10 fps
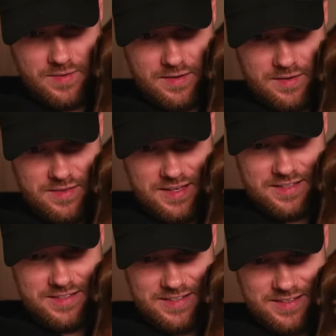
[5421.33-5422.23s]

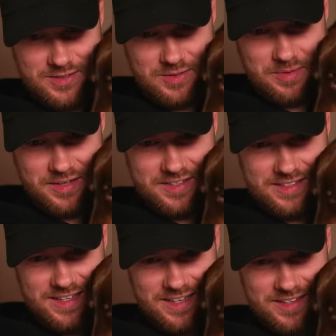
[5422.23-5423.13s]
Things that Tomo can
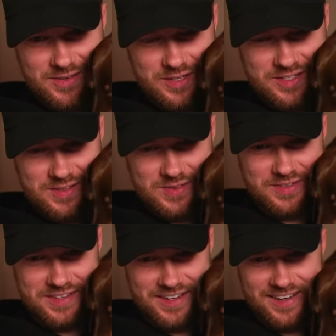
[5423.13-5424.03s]
say that Christian
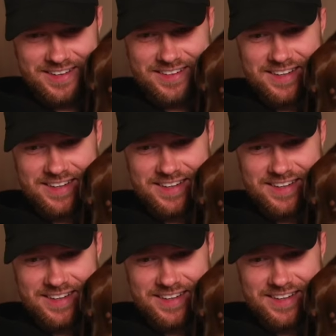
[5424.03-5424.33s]
Horner can't.